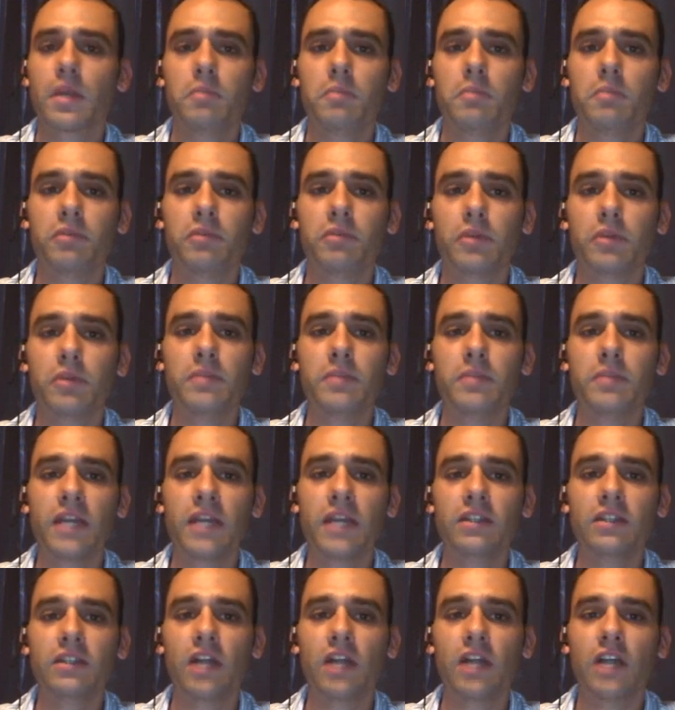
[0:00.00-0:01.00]
But from
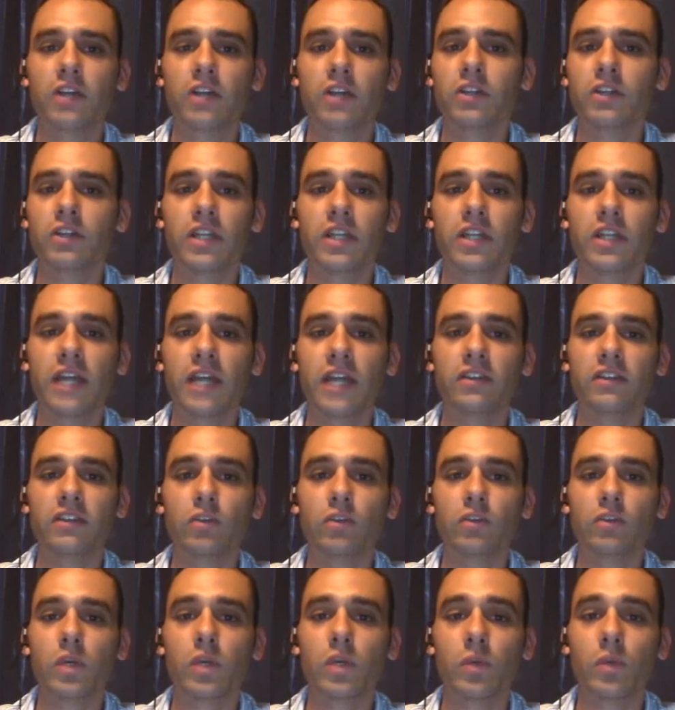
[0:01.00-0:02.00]
1900 to
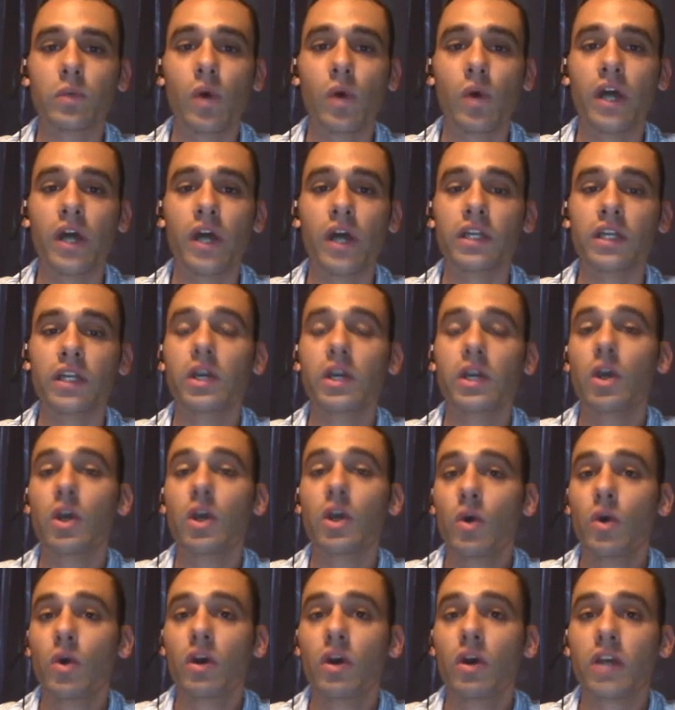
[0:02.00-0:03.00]
1921,
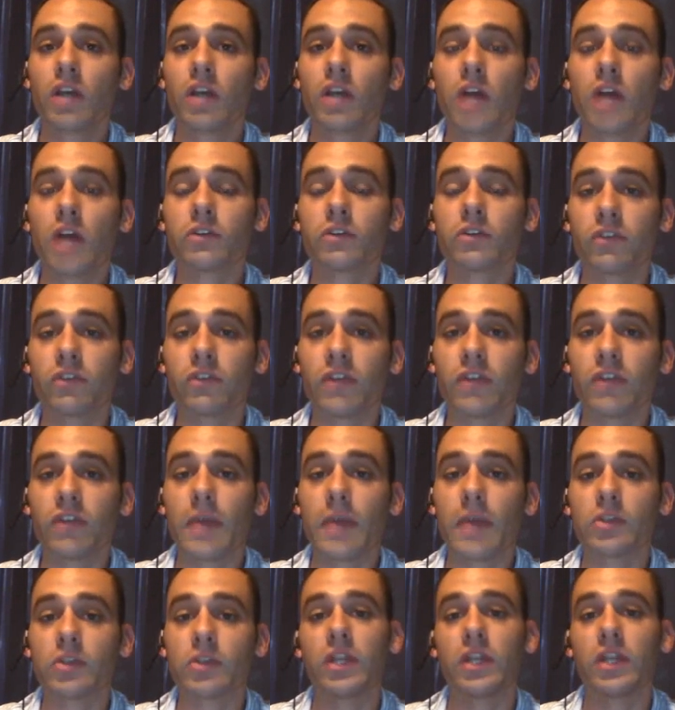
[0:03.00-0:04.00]
Congress
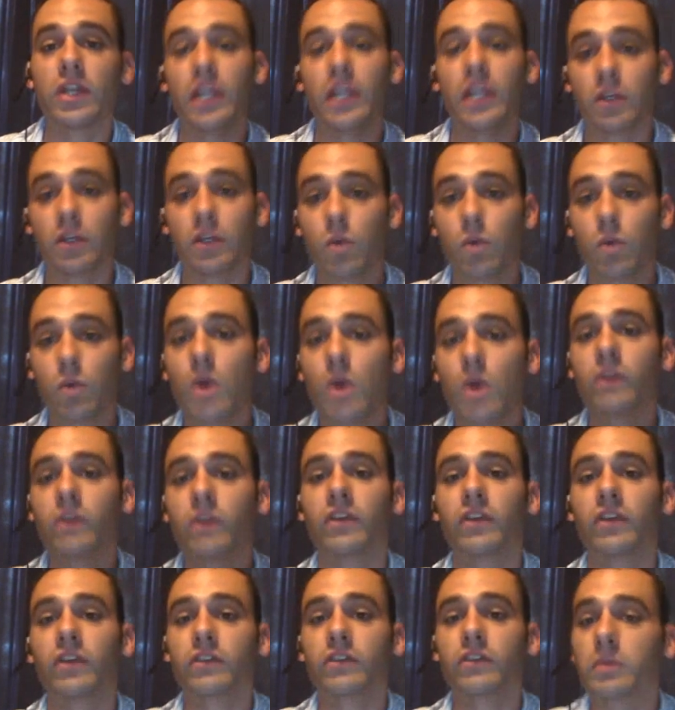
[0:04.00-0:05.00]
established a quota
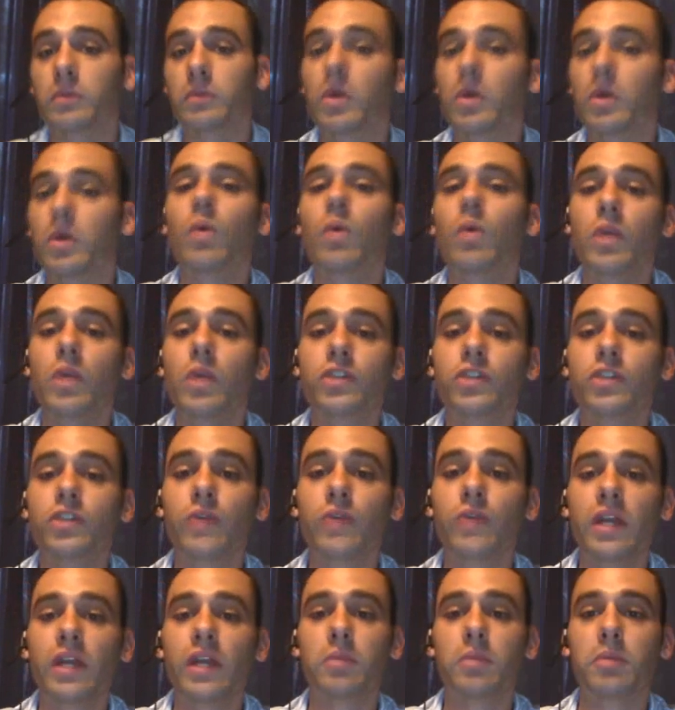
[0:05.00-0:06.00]
system which
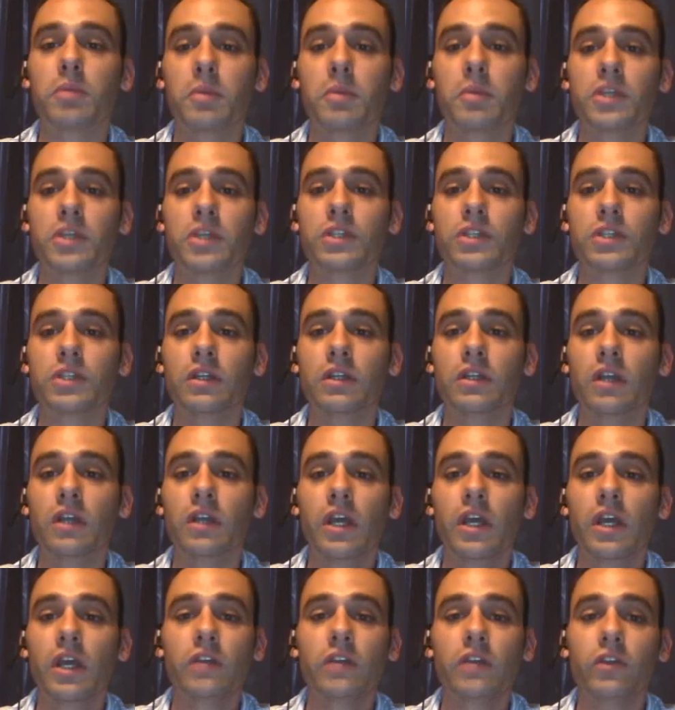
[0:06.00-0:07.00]
granted permission
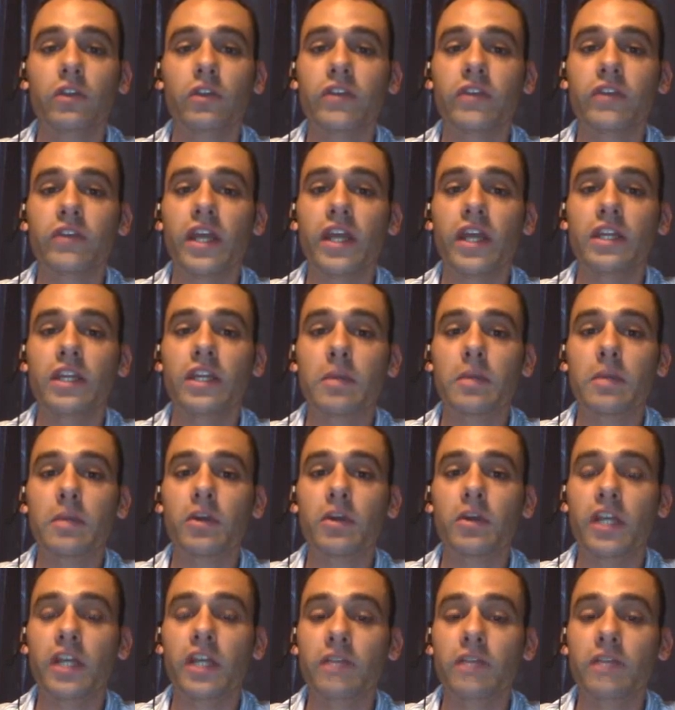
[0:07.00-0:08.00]
to set a number
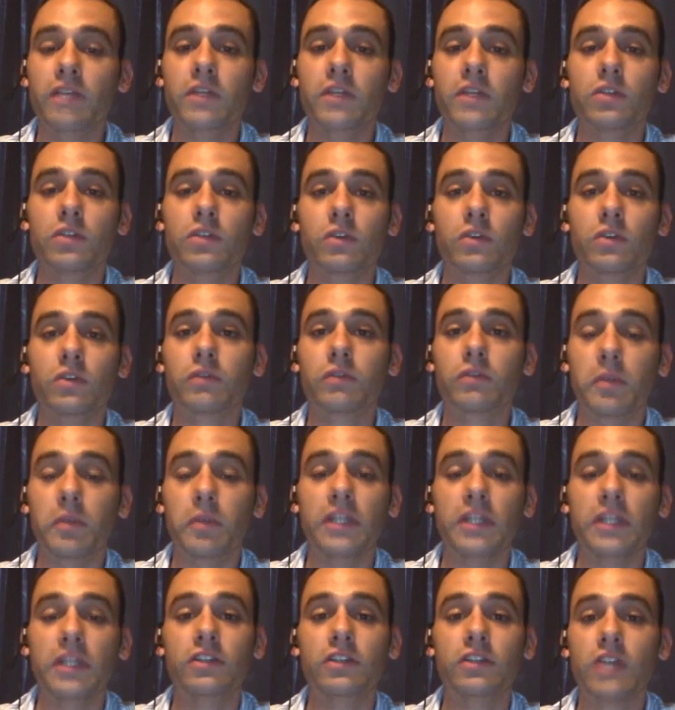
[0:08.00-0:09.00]
of individuals from
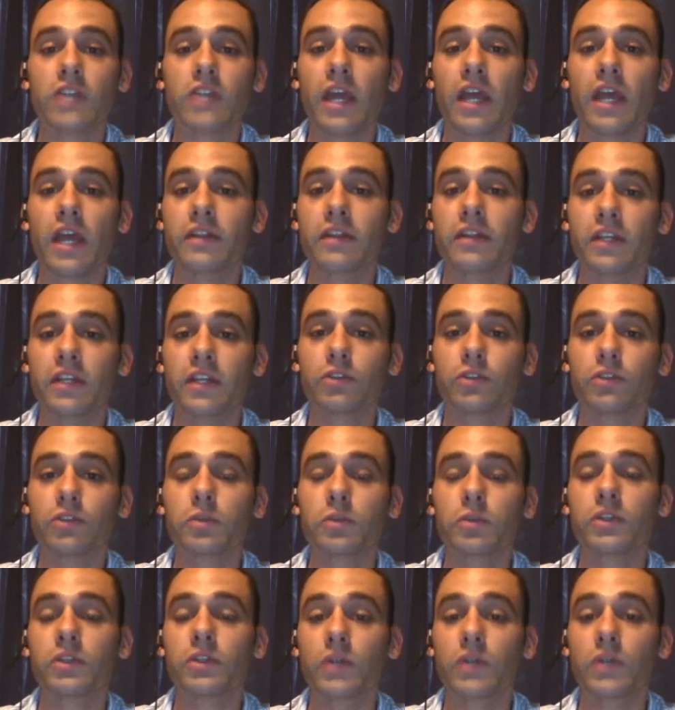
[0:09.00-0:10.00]
each ethnic
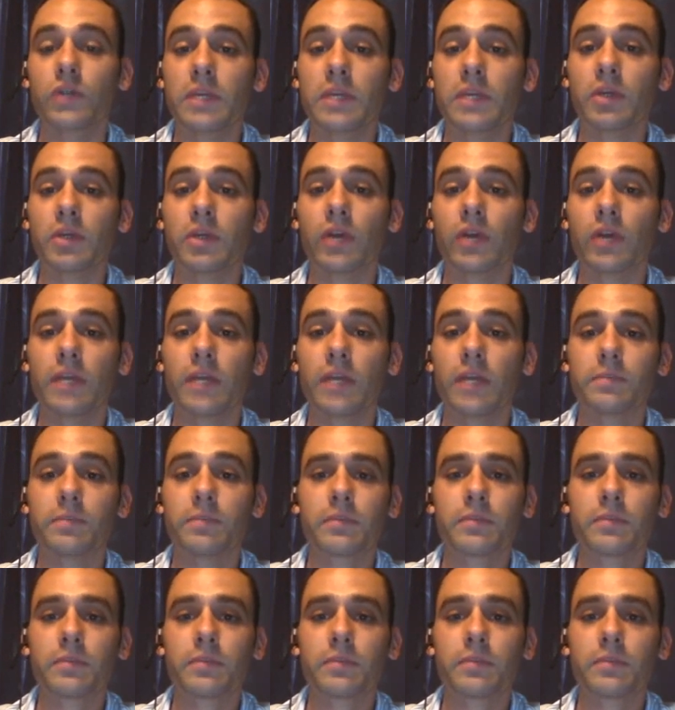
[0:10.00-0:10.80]
group to immigrate.